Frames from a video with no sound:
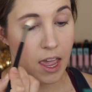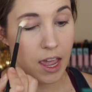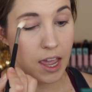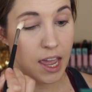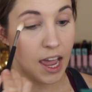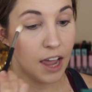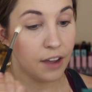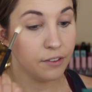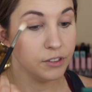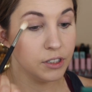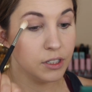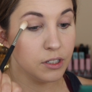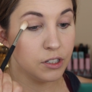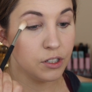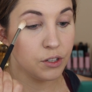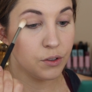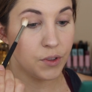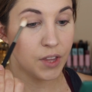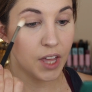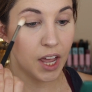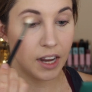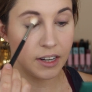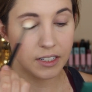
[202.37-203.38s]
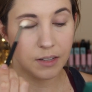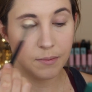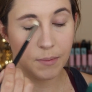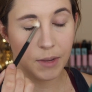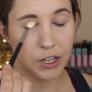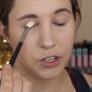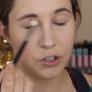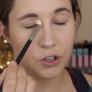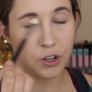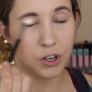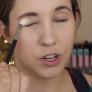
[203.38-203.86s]
you have to do that to
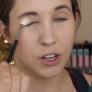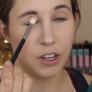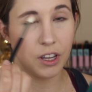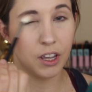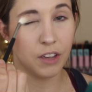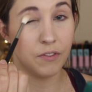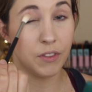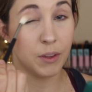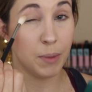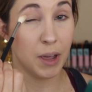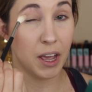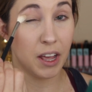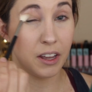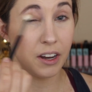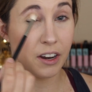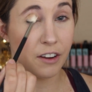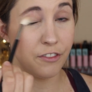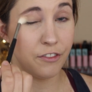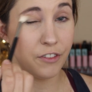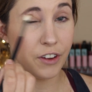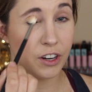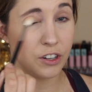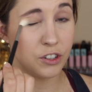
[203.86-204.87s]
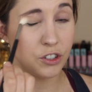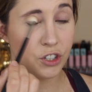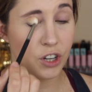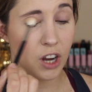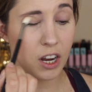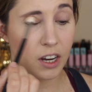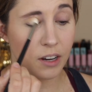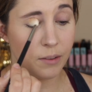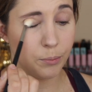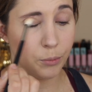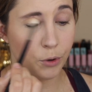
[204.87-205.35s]
make sure you give the palette a fair
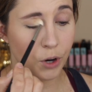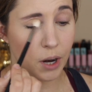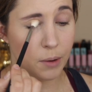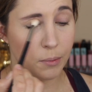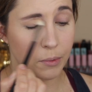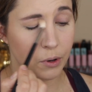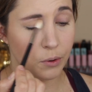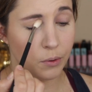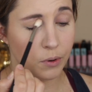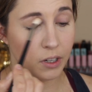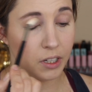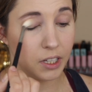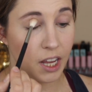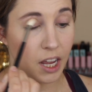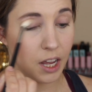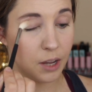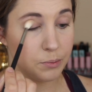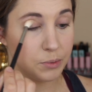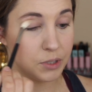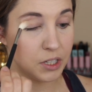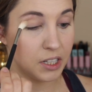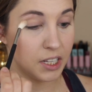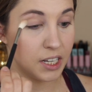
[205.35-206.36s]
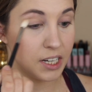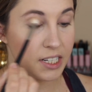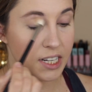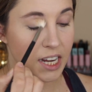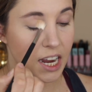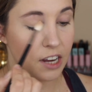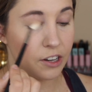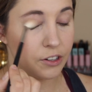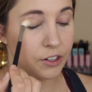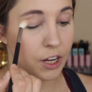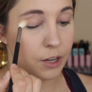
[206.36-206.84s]
shot. Primer really helps it lay
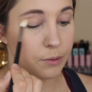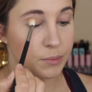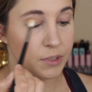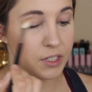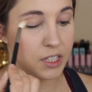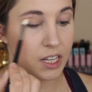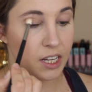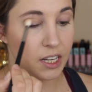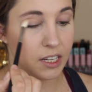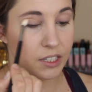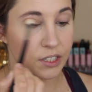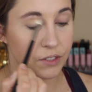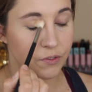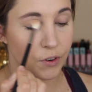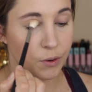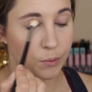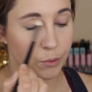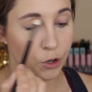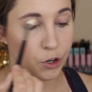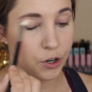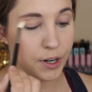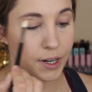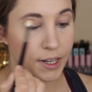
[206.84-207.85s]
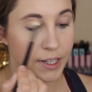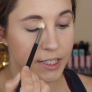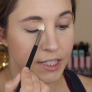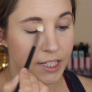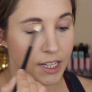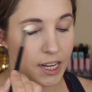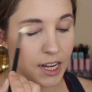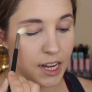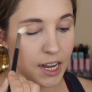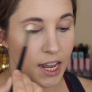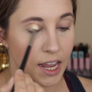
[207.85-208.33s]
down, helps things from
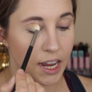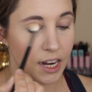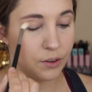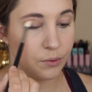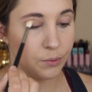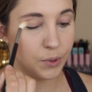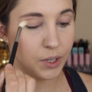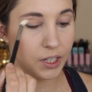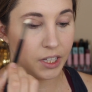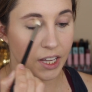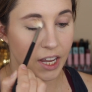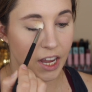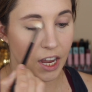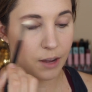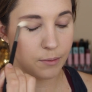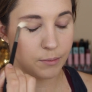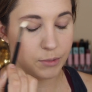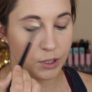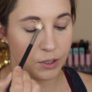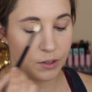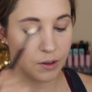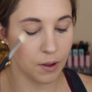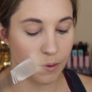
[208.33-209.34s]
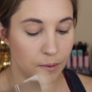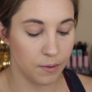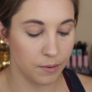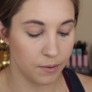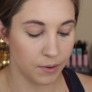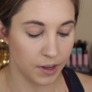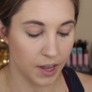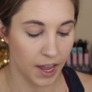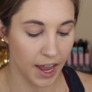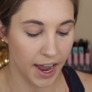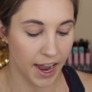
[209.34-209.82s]
creasing, and it really helps
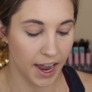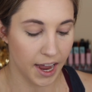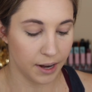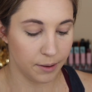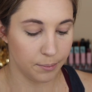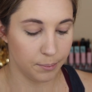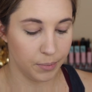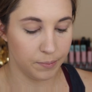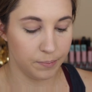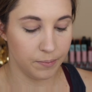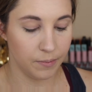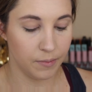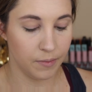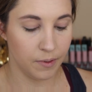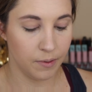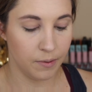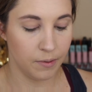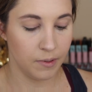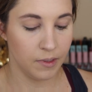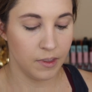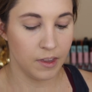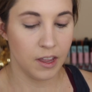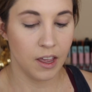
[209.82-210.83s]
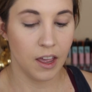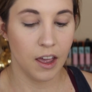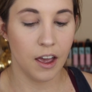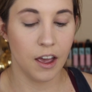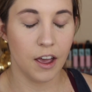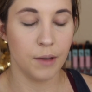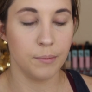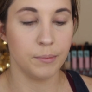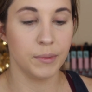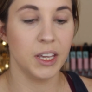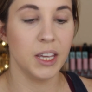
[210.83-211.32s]
add,
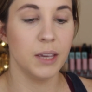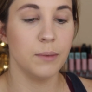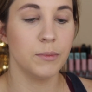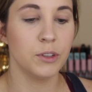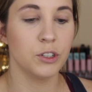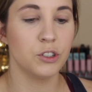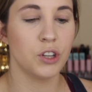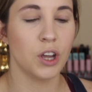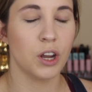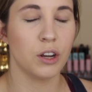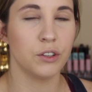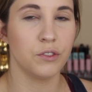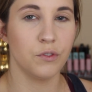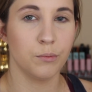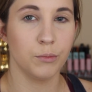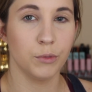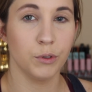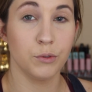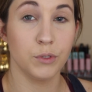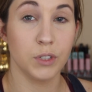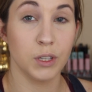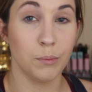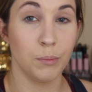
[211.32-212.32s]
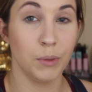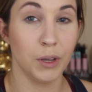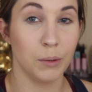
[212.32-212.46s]
keep the shadows from losing